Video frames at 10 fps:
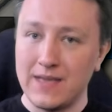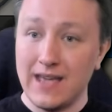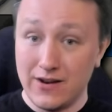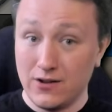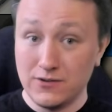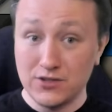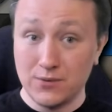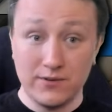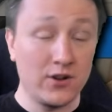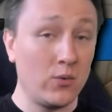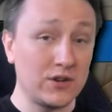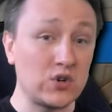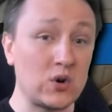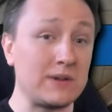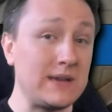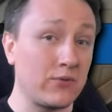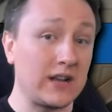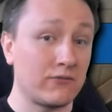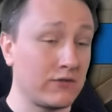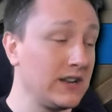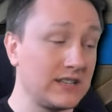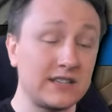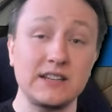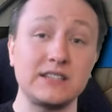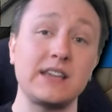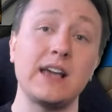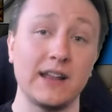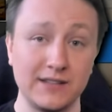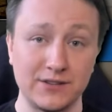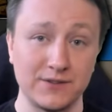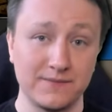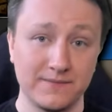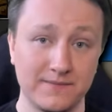and also below what Stormkeeper can realistically scale into.